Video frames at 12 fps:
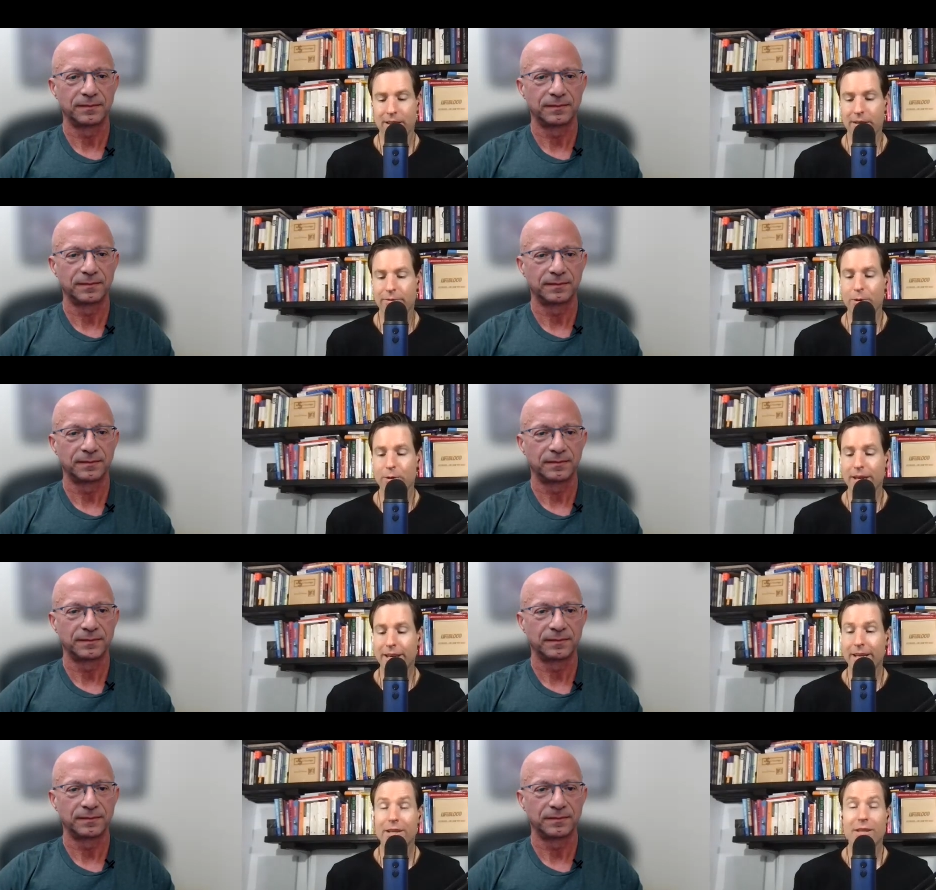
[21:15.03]
Speaker 1: if you're
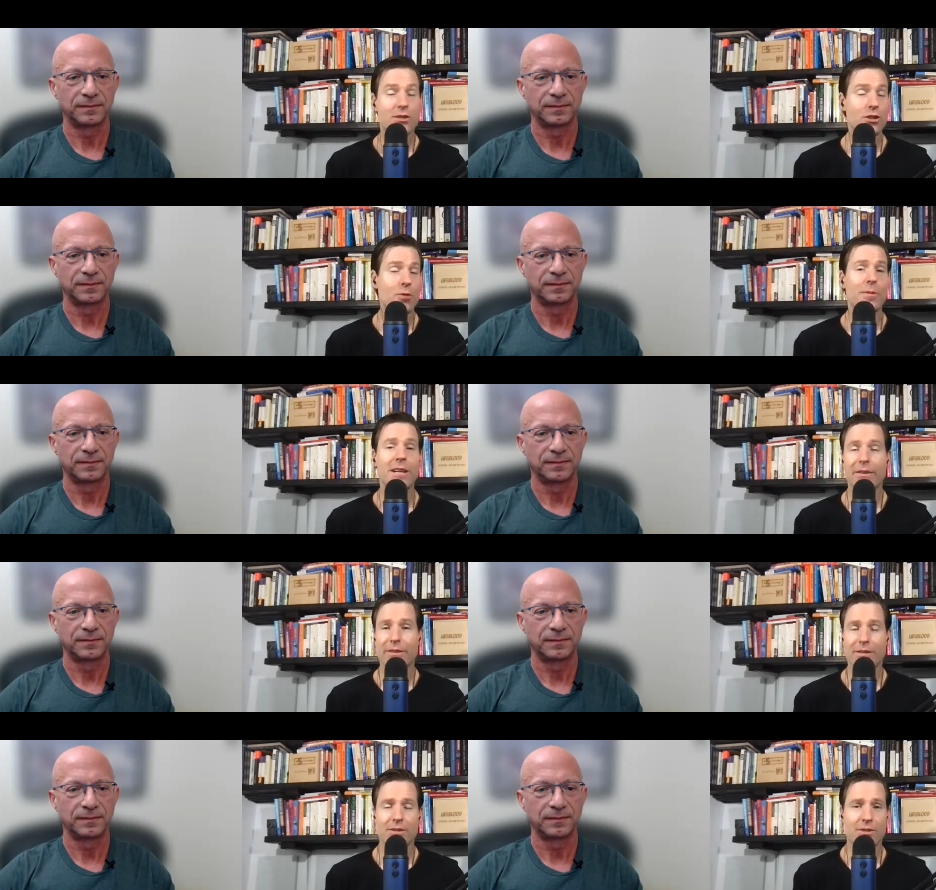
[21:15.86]
like so many
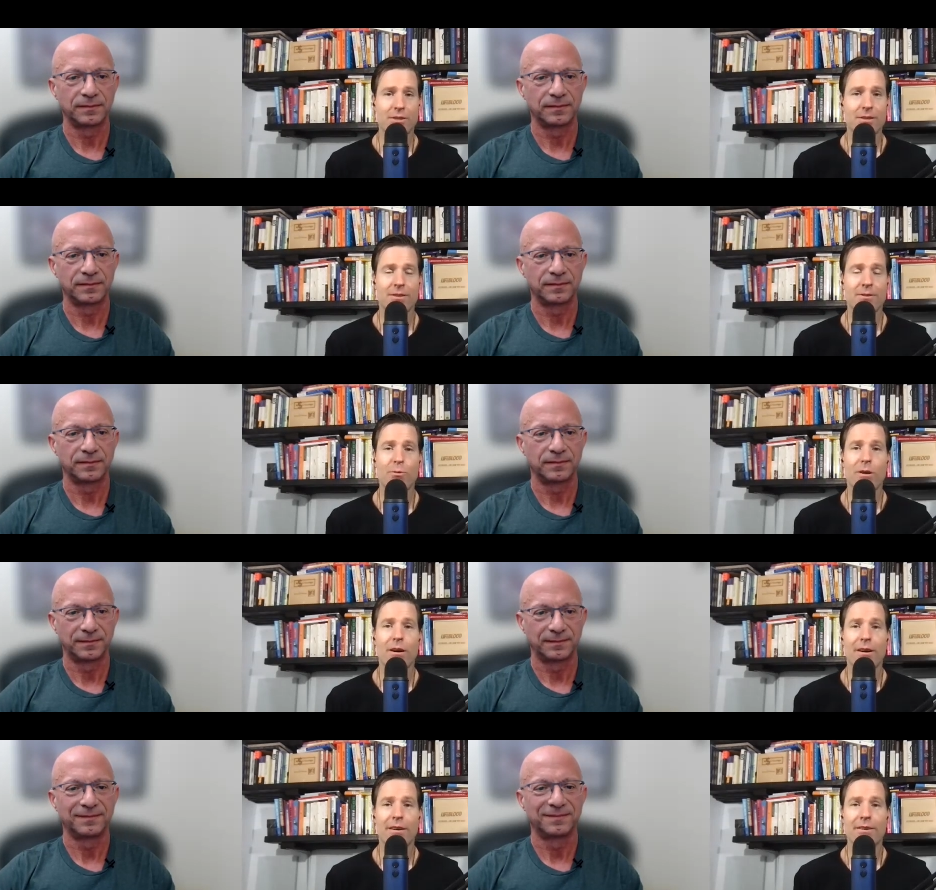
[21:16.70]
of us who
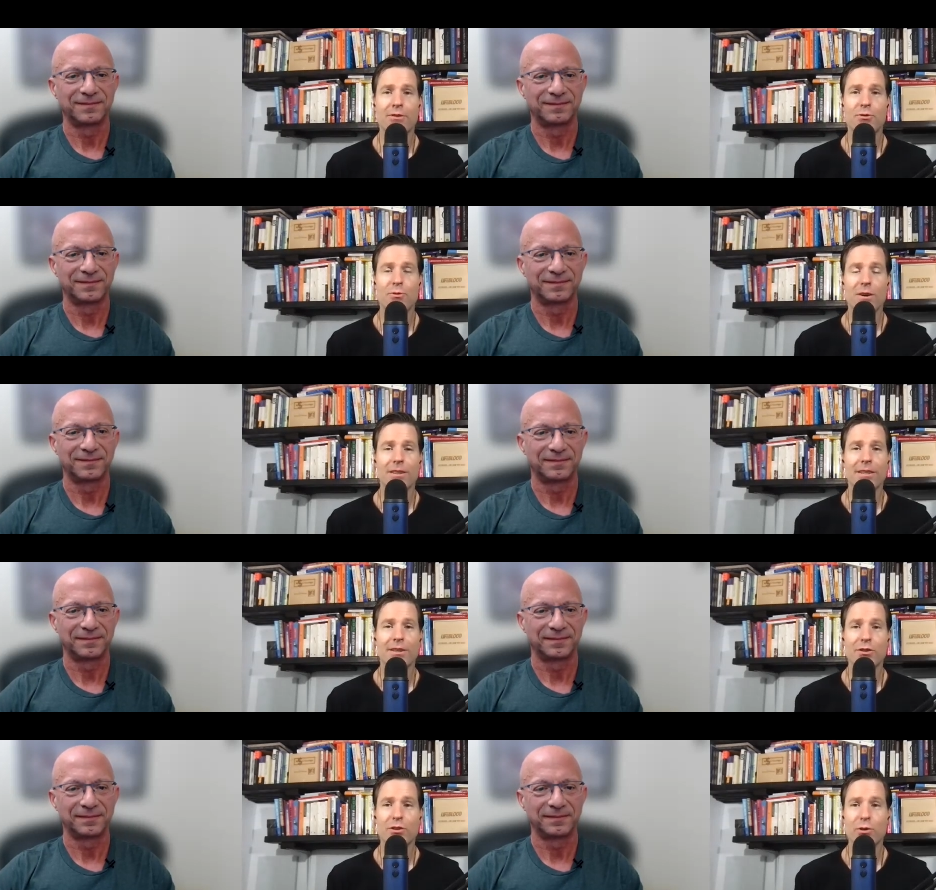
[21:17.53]
are
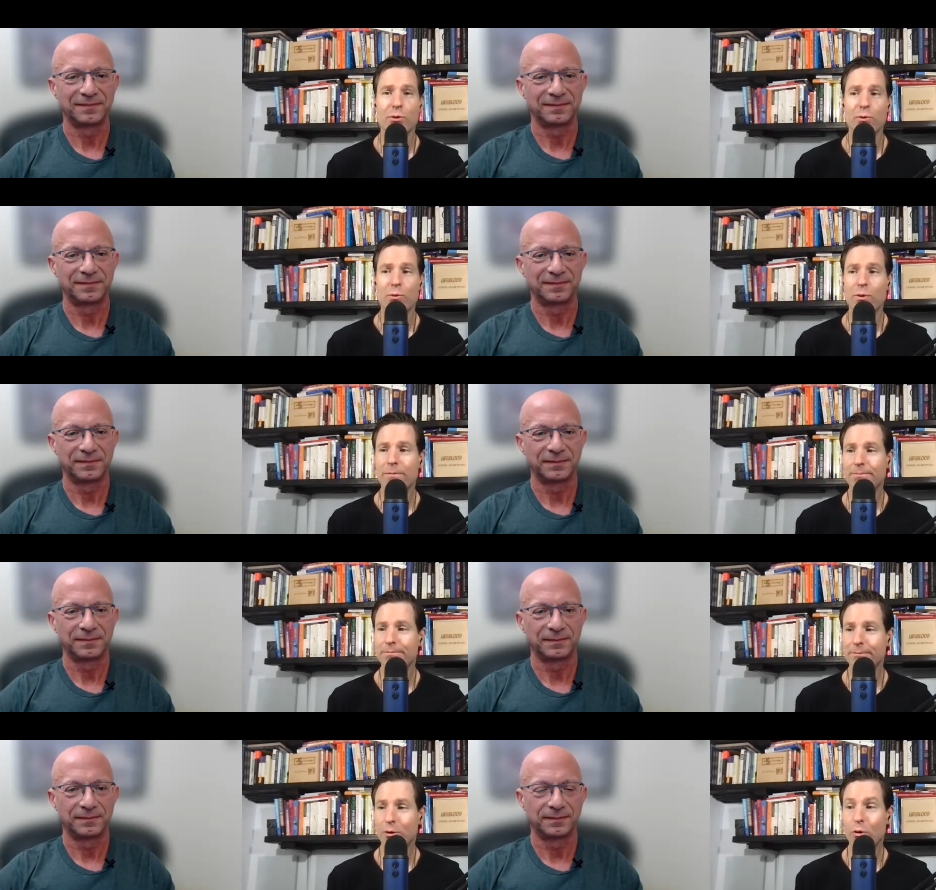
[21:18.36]
struggling to
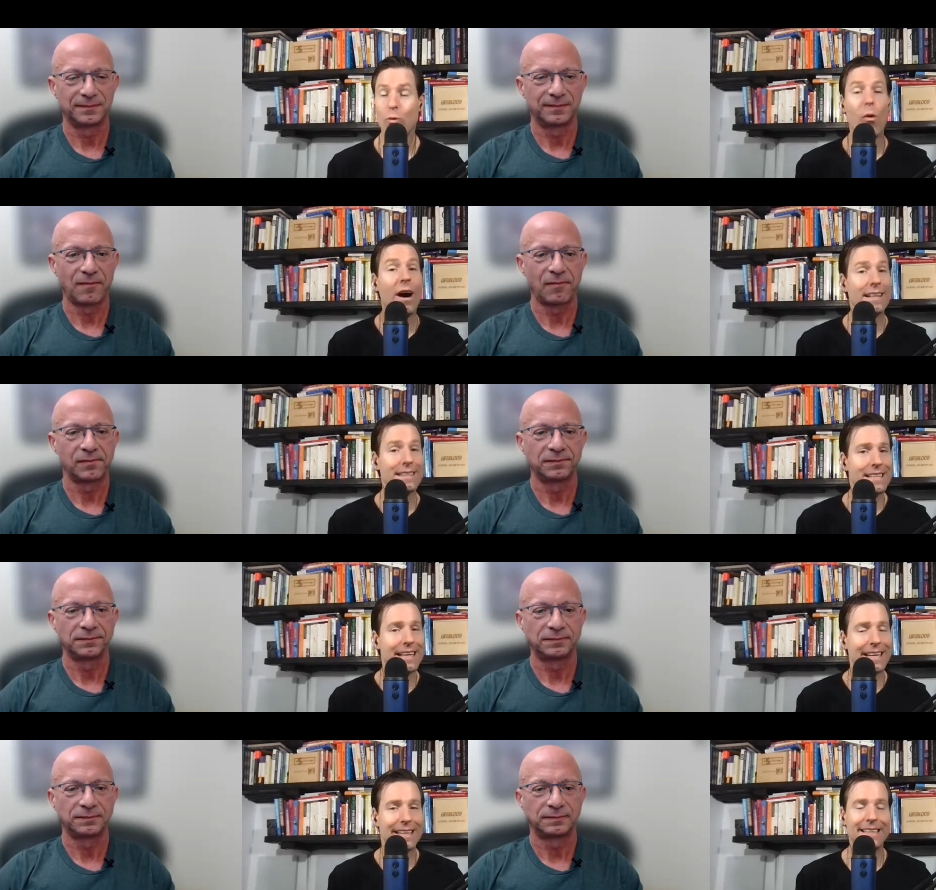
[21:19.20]
or
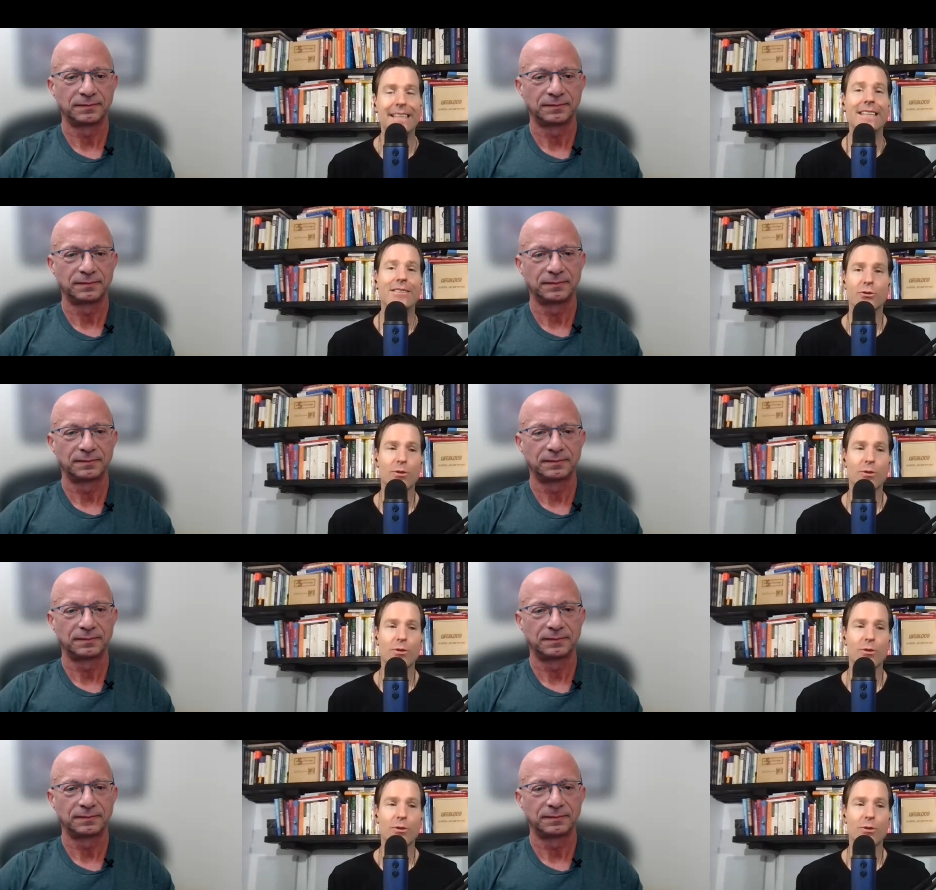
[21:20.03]
wanting,